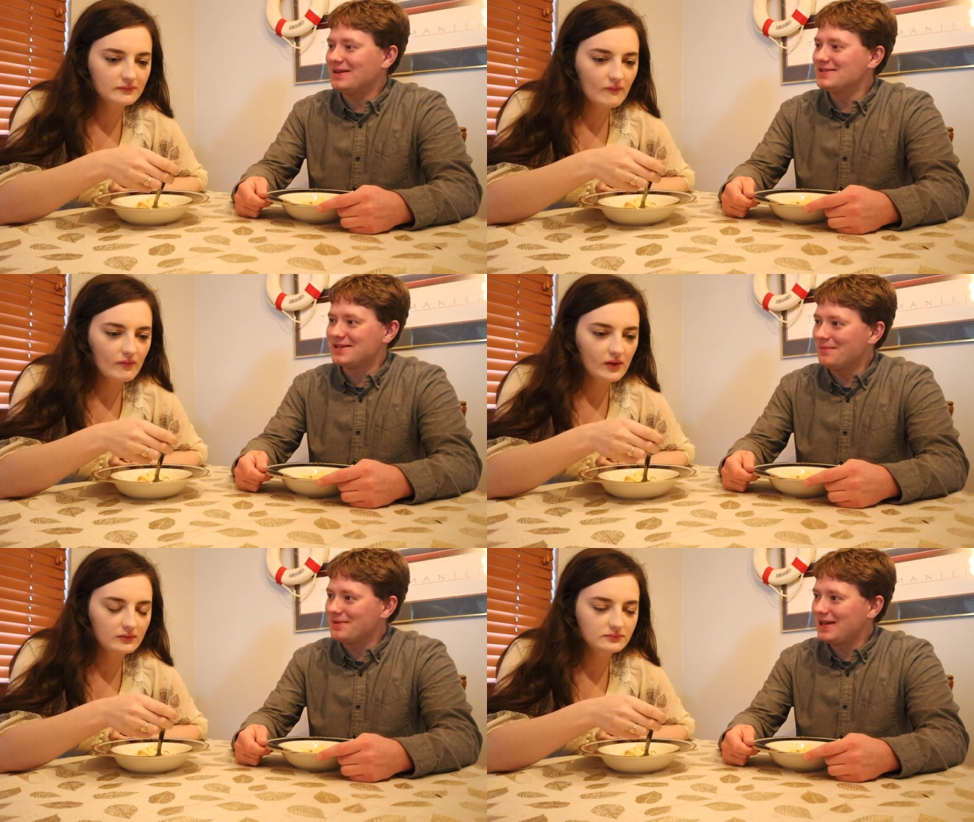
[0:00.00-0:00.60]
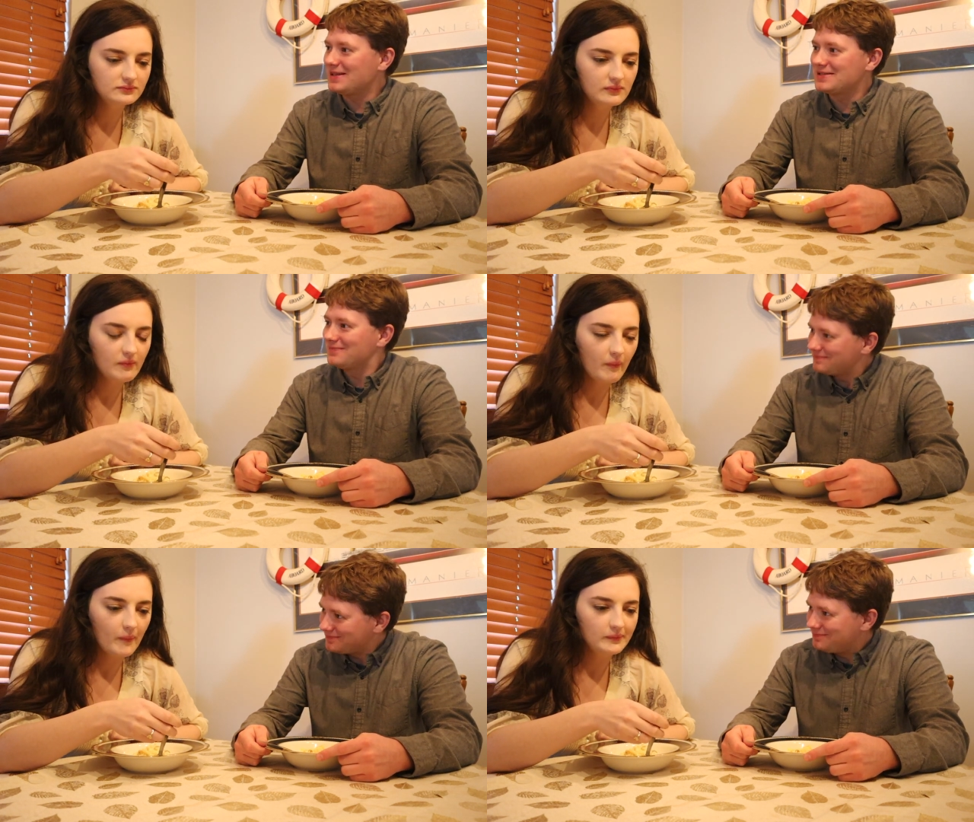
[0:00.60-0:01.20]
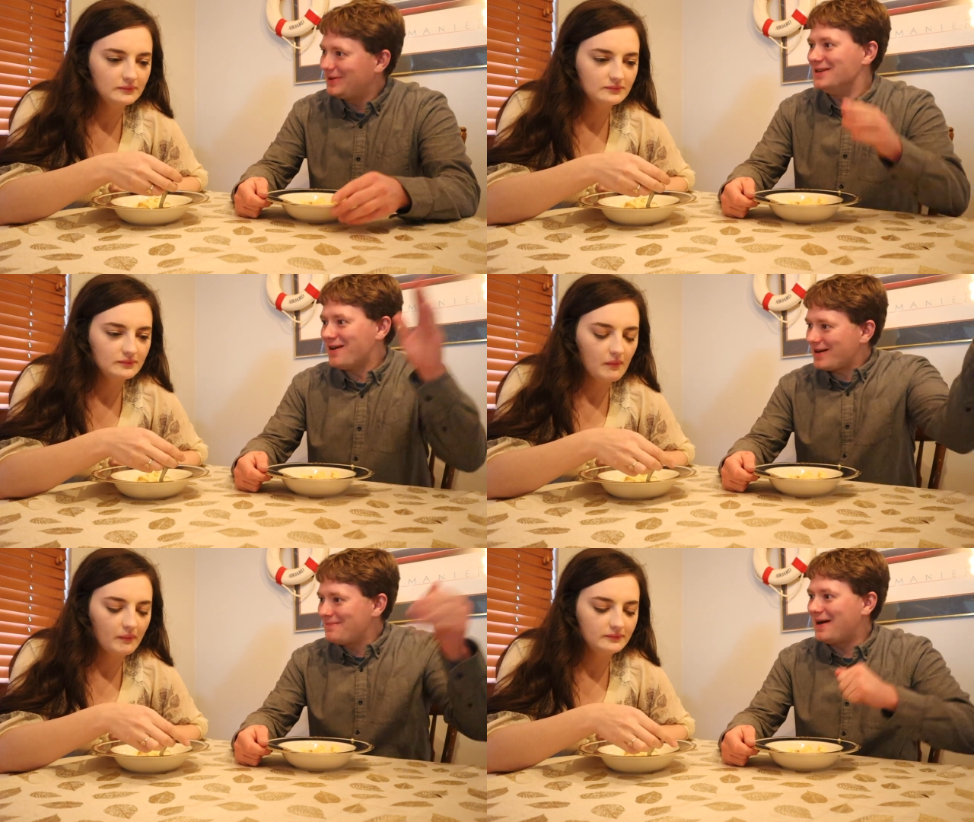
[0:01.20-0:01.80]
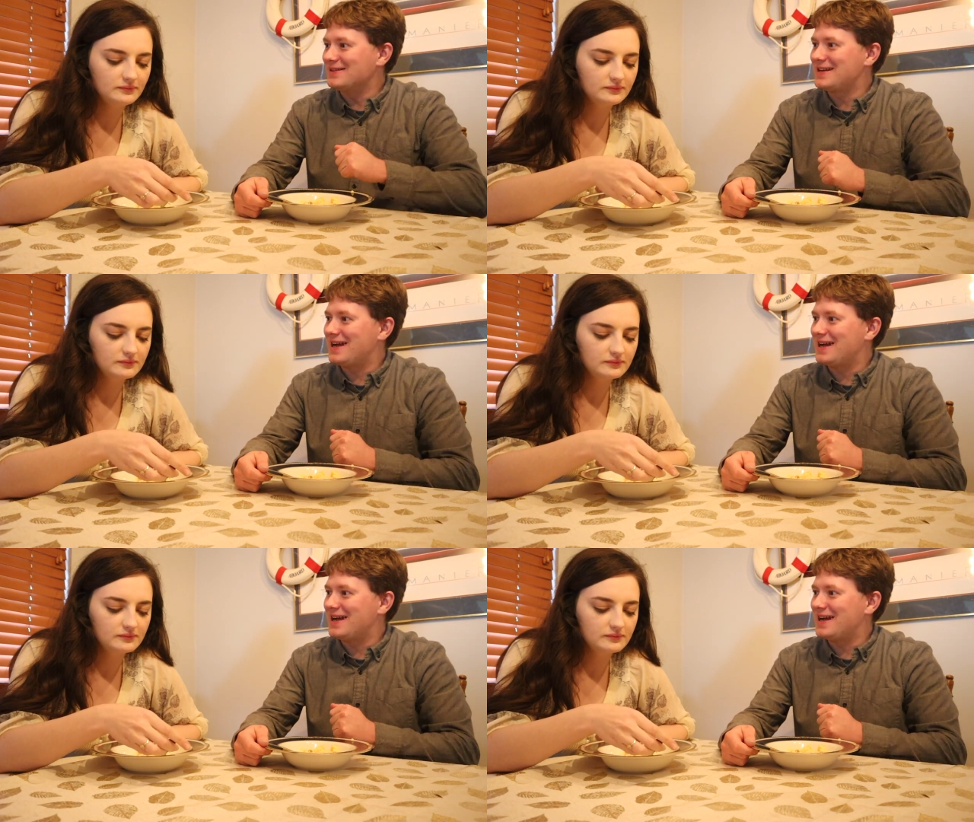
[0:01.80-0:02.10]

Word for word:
Speaker 1: about some things, but not about